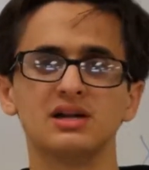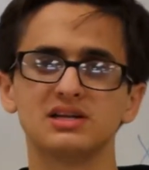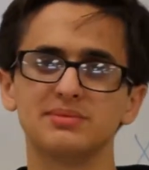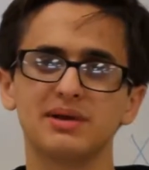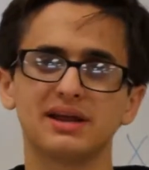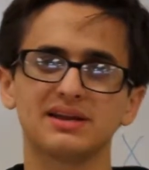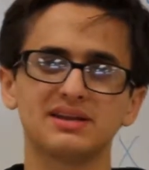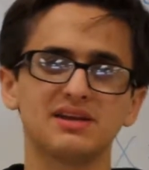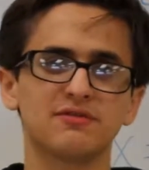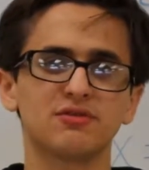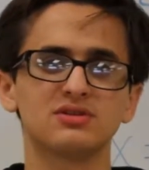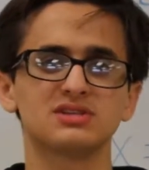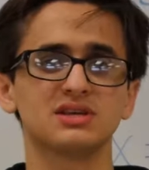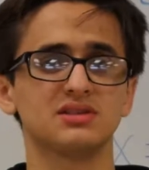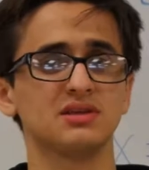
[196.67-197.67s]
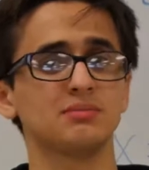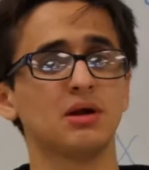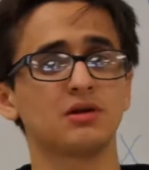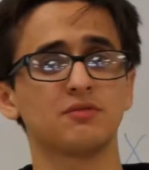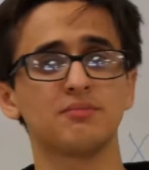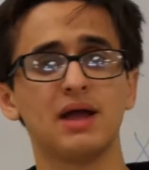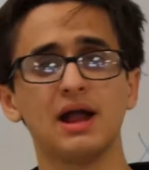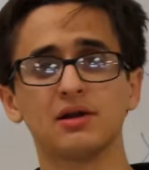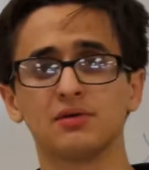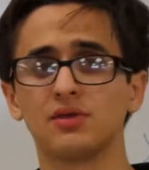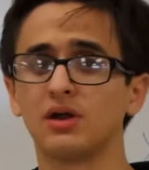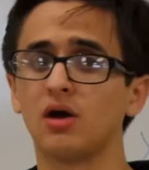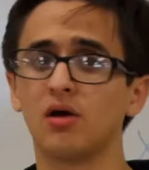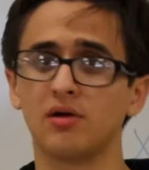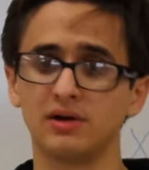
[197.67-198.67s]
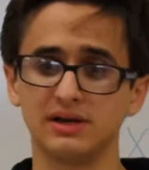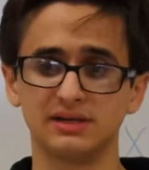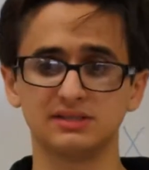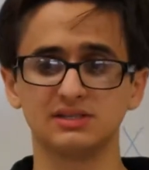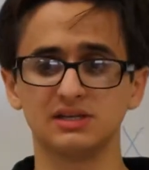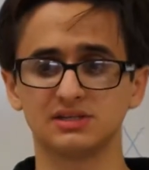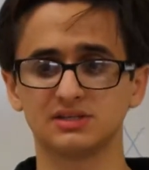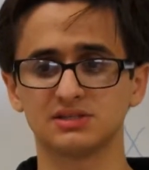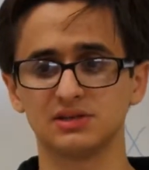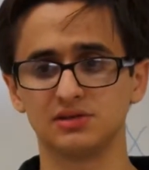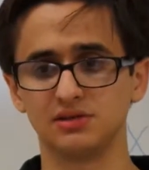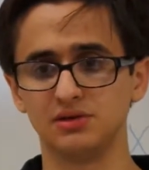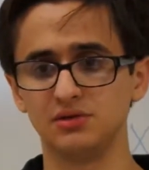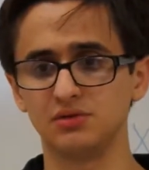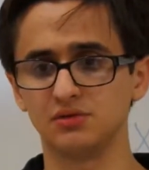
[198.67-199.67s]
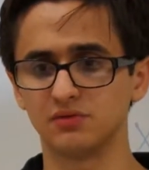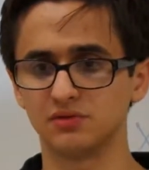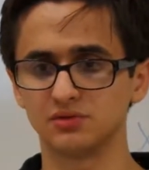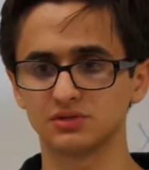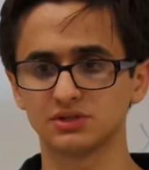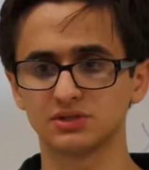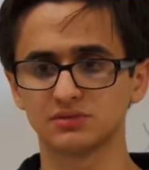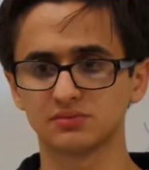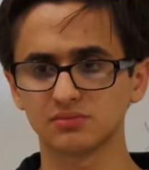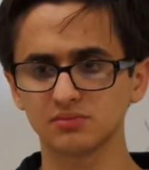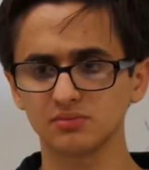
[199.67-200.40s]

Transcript: to make a difference in the amount of matter that already exists in the universe.